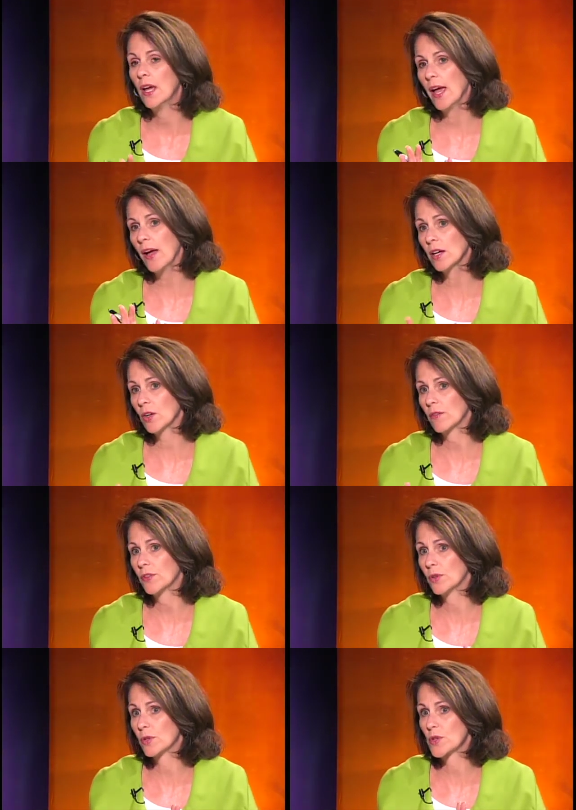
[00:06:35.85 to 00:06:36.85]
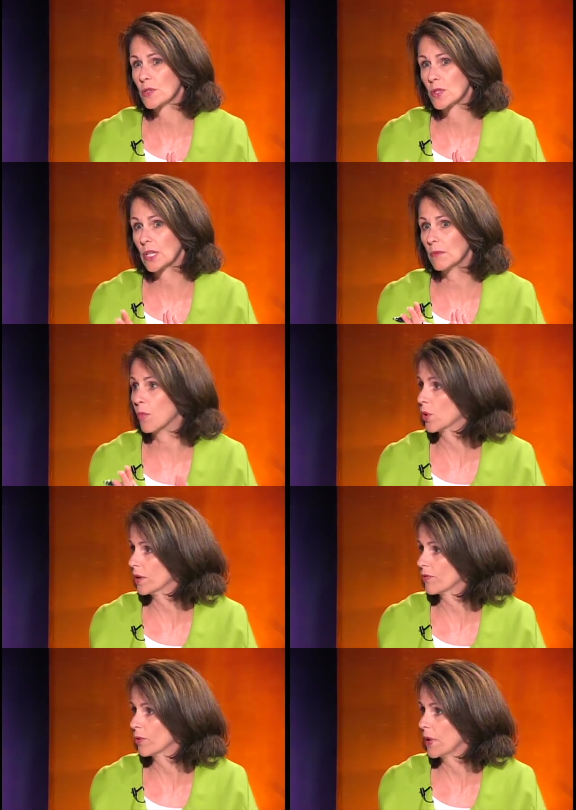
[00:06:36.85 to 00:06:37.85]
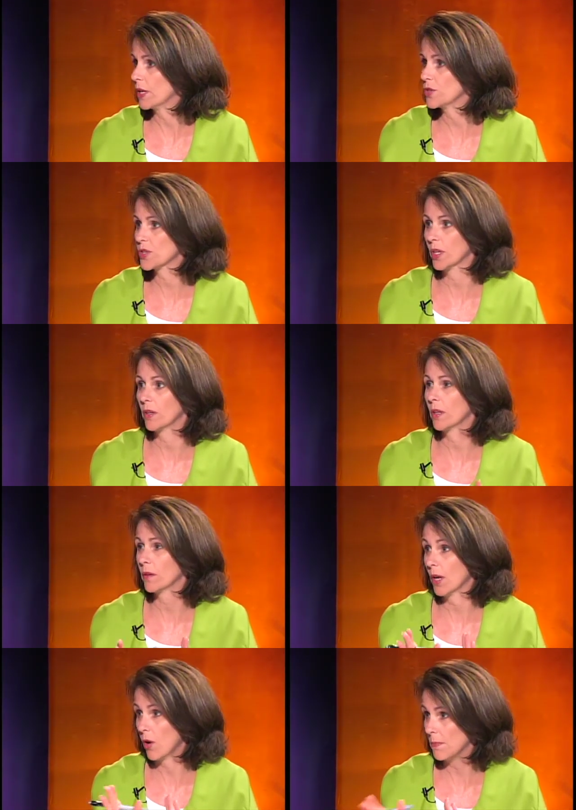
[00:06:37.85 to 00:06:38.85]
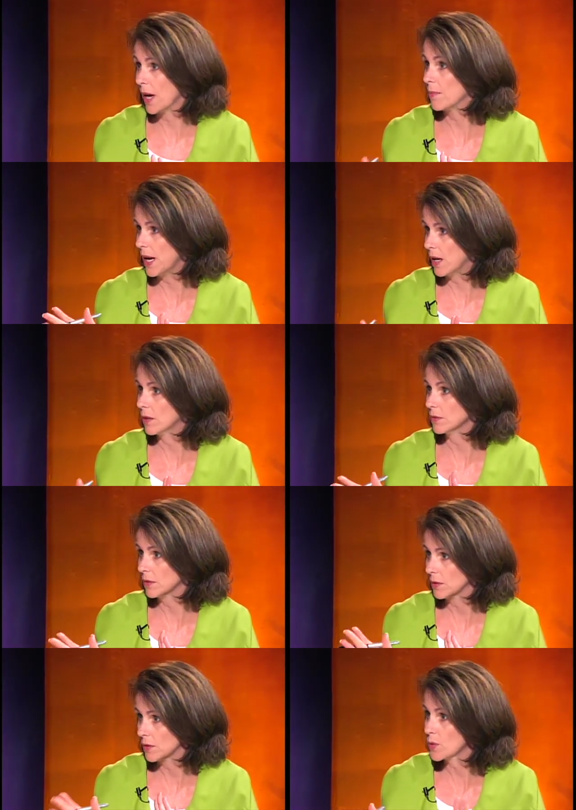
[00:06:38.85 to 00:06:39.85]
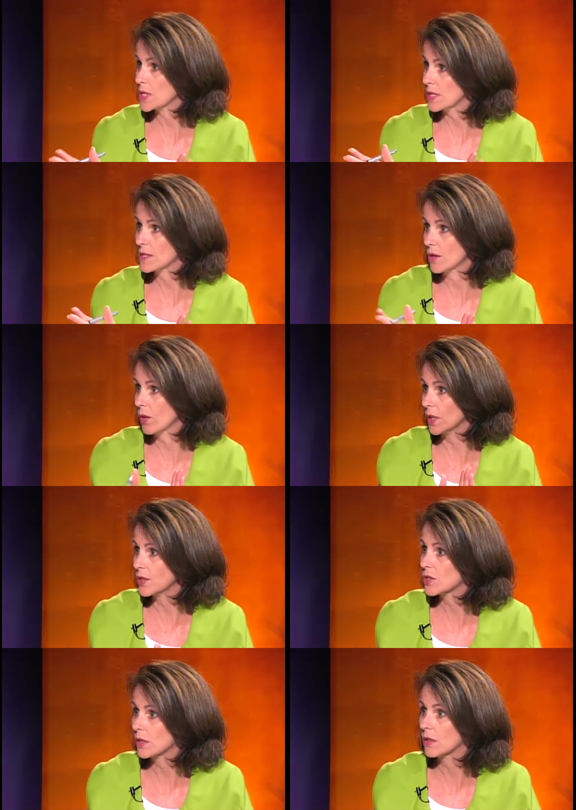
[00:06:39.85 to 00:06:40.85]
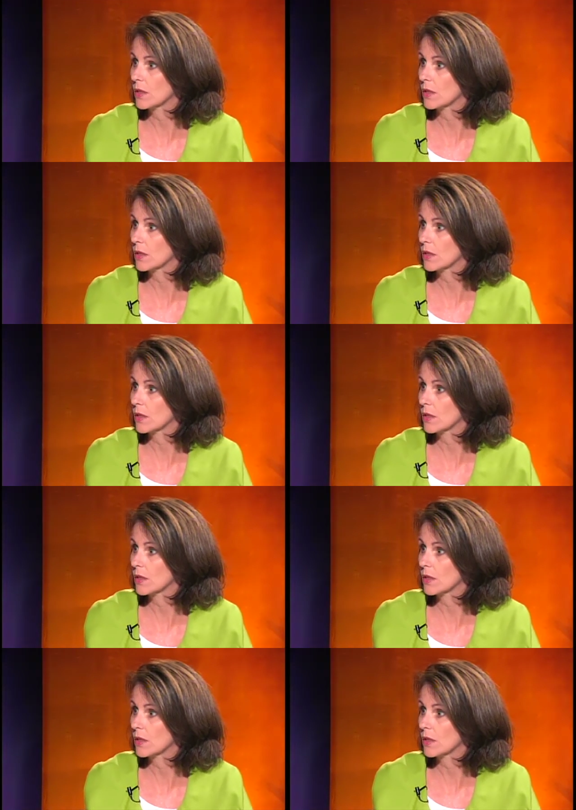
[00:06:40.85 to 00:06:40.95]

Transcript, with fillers: How can our viewers get more information about Cool Cities Coalition?